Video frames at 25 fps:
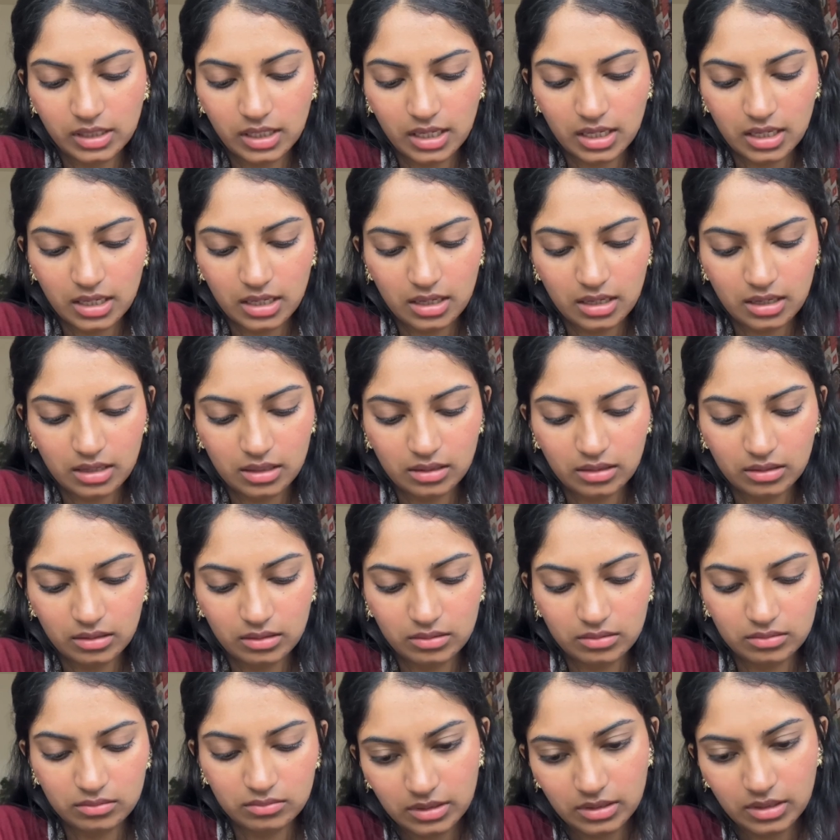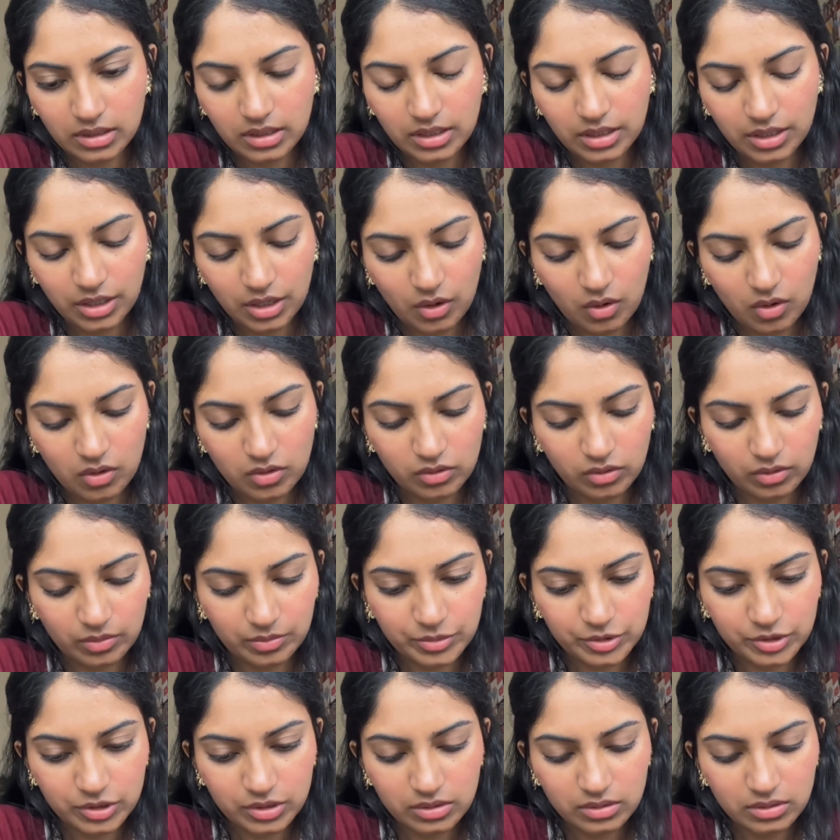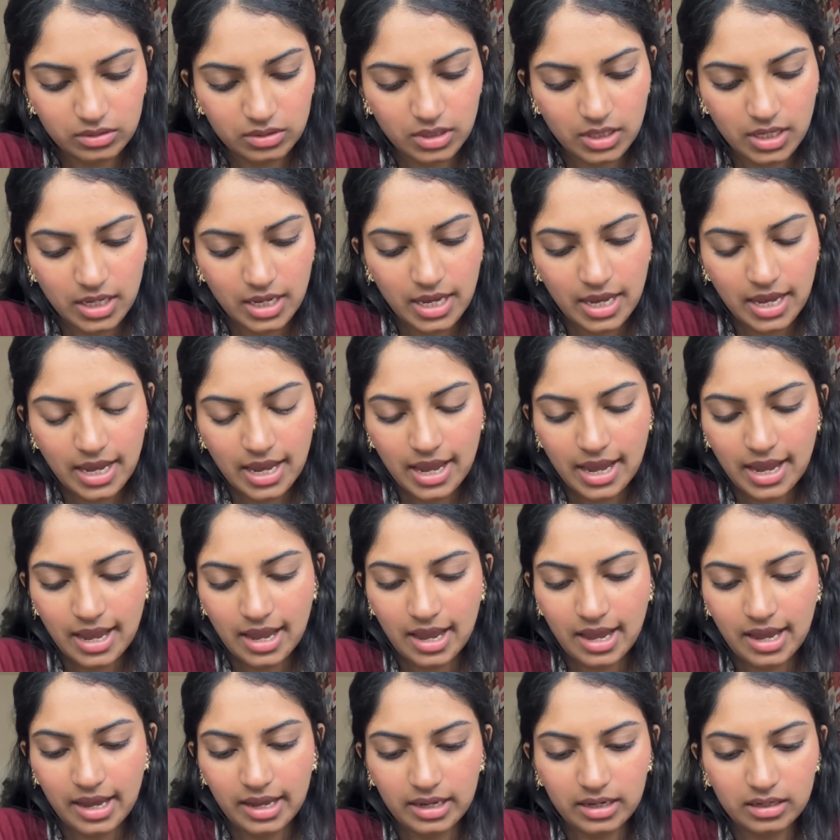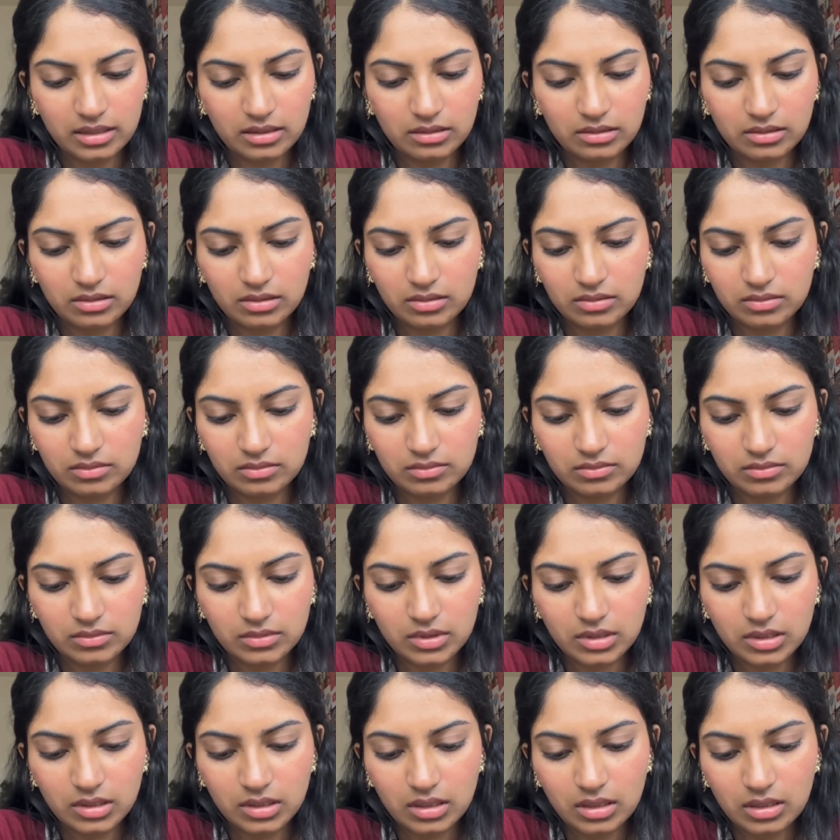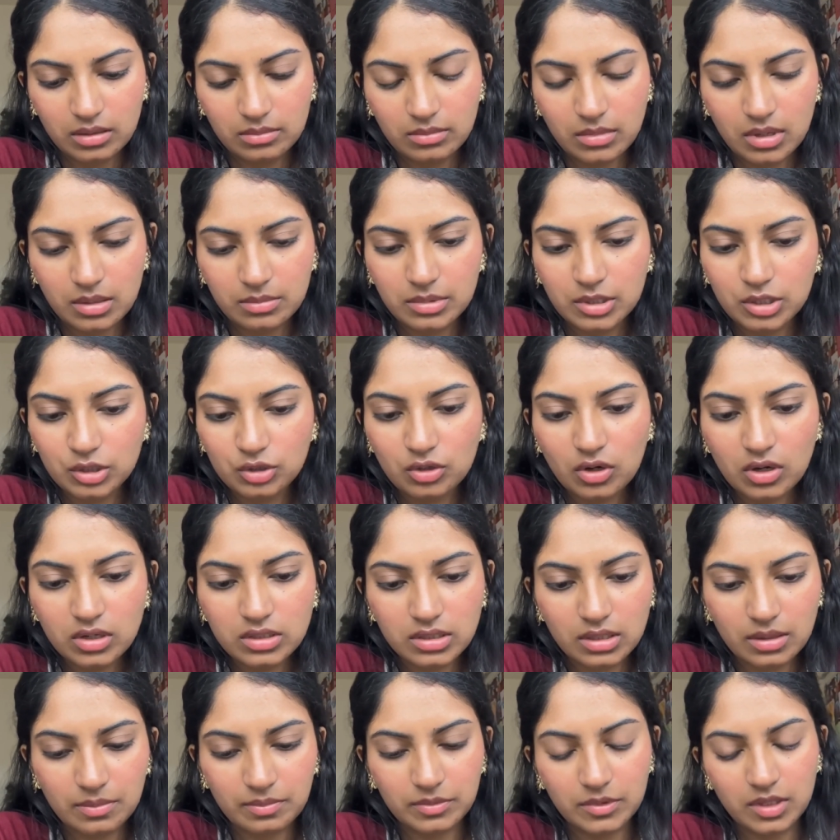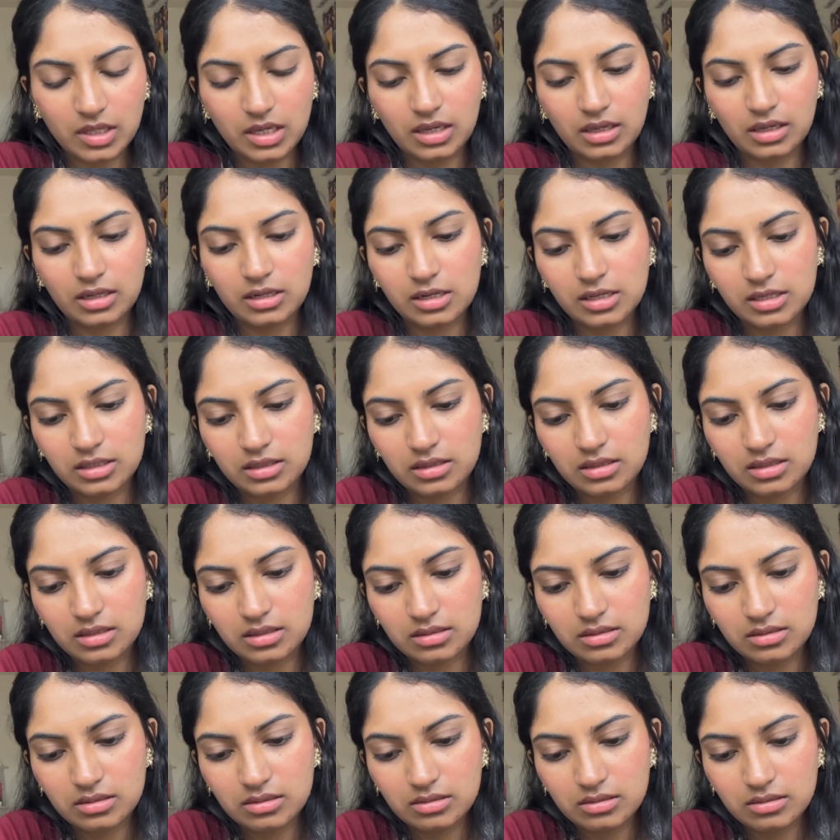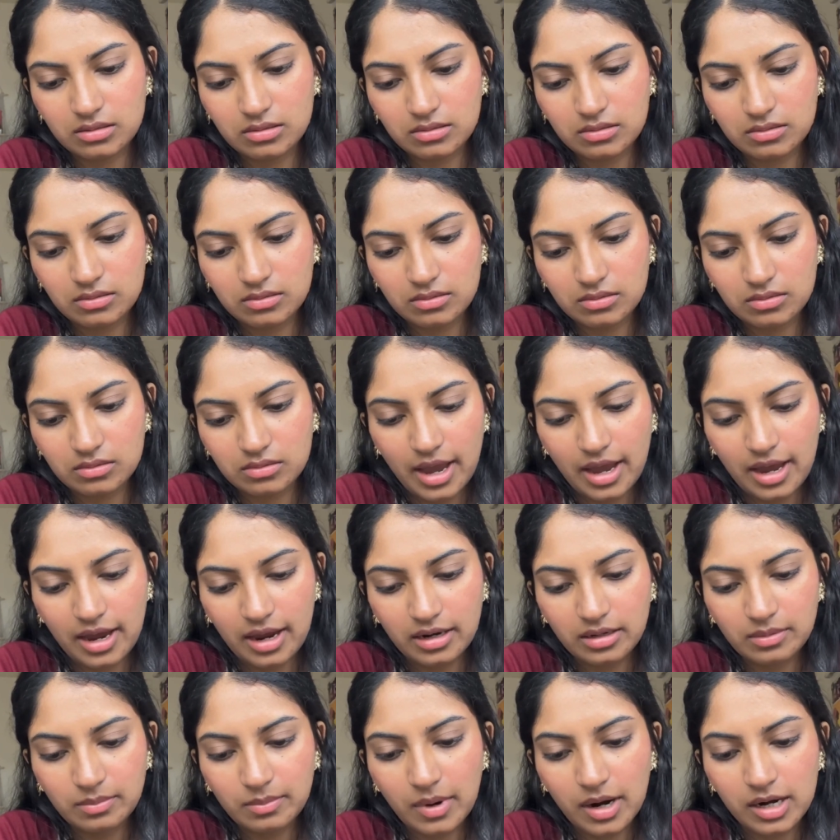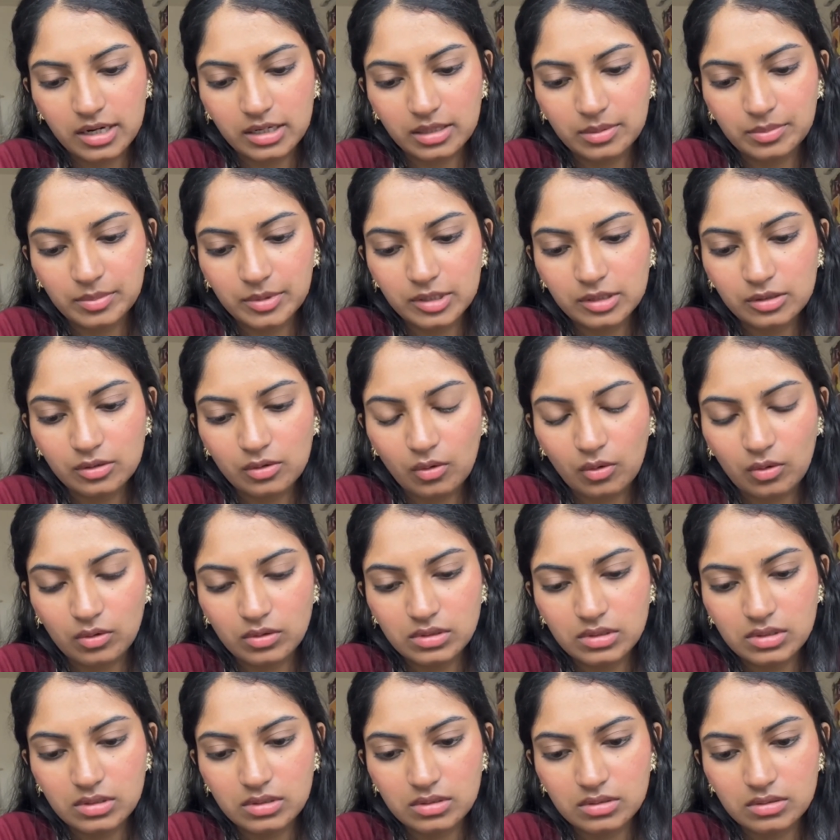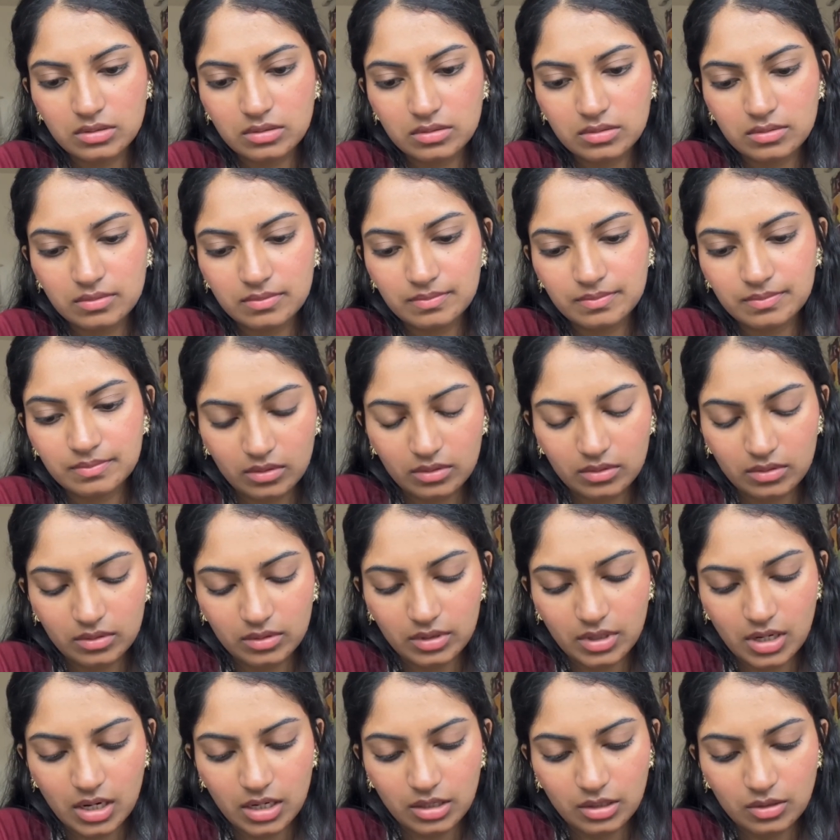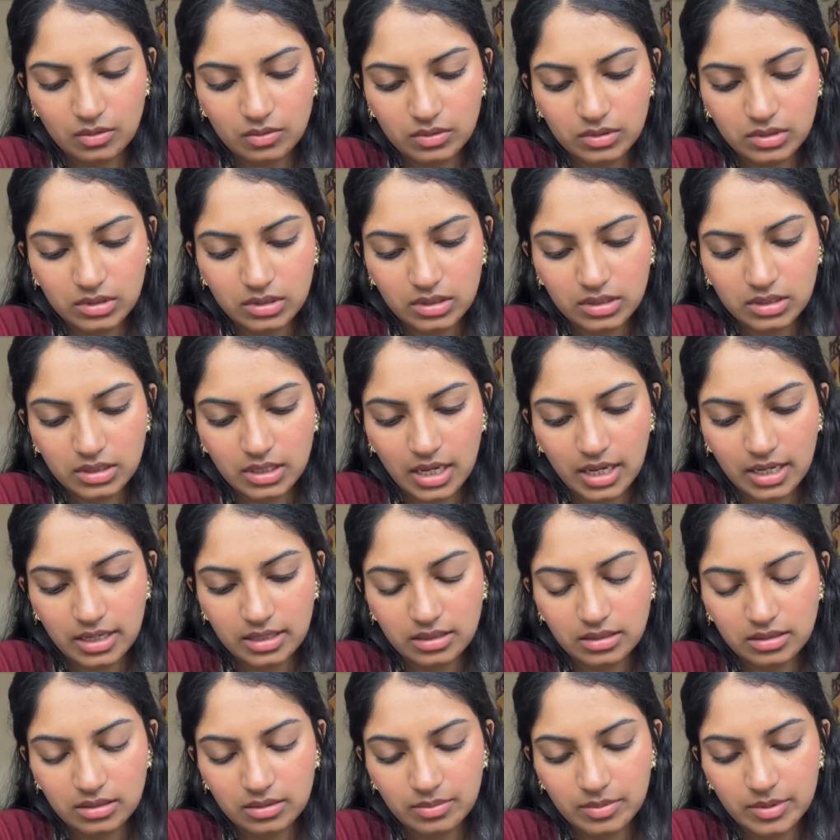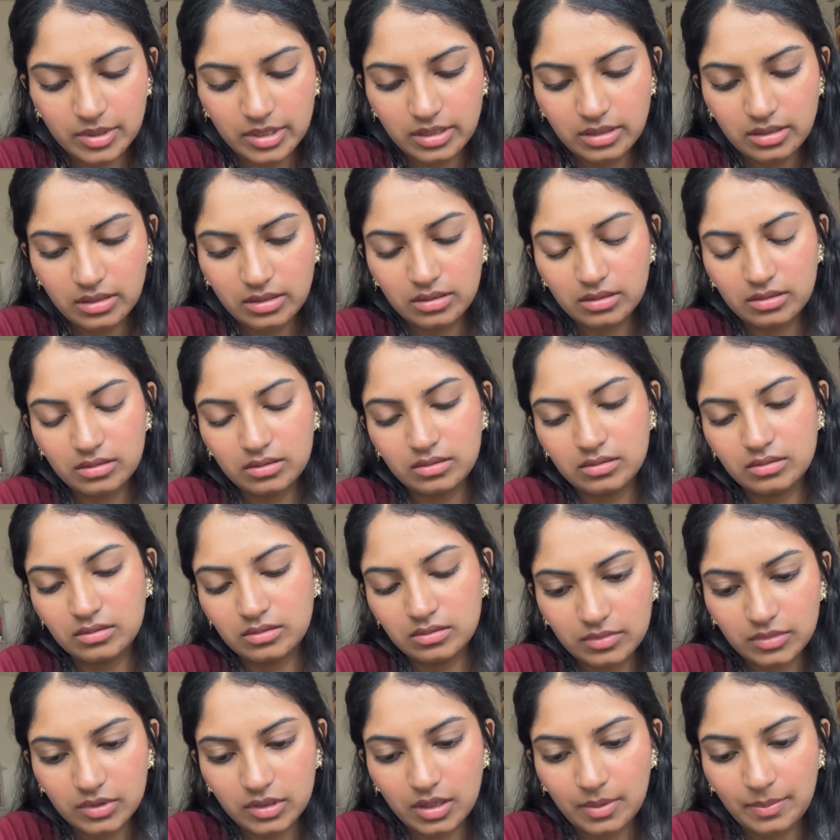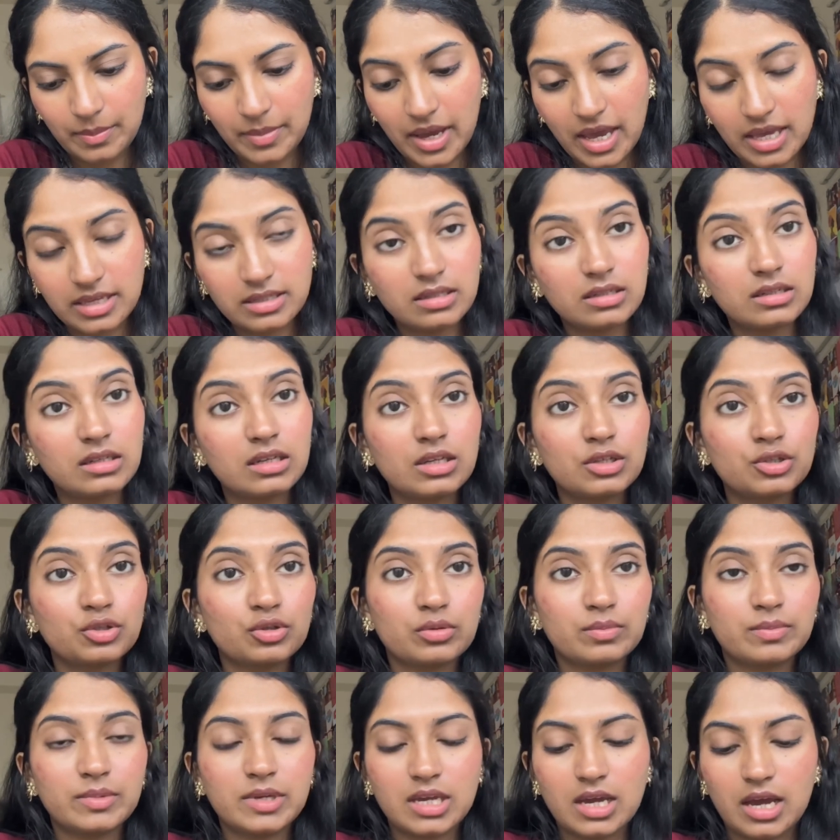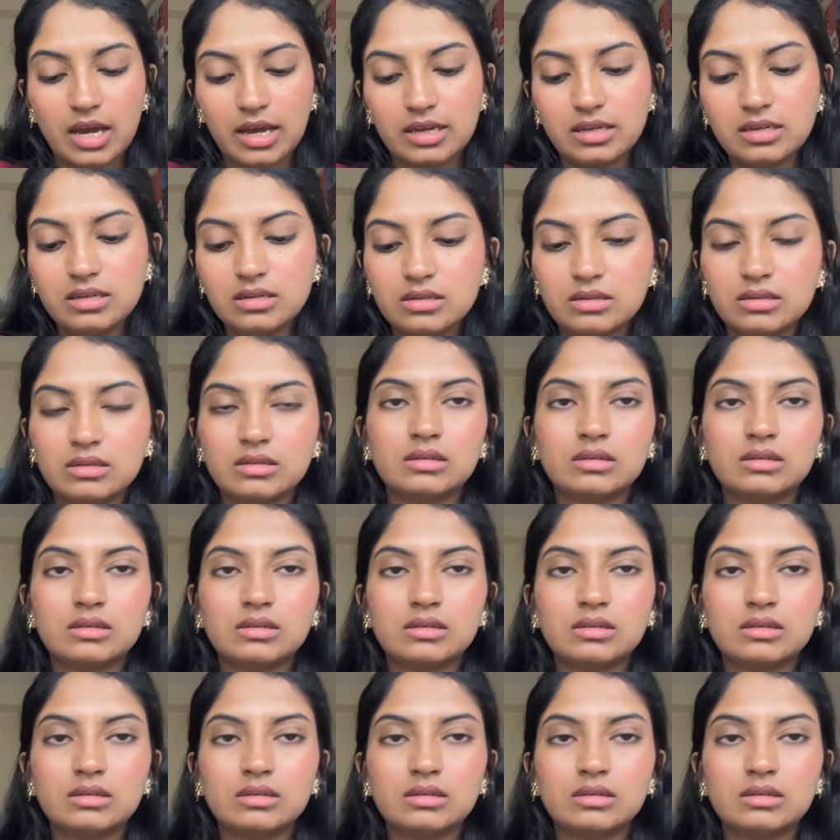take the crayon option and maybe draw something like this. Add multiple quotes, reduce the size a bit, capacity should be high,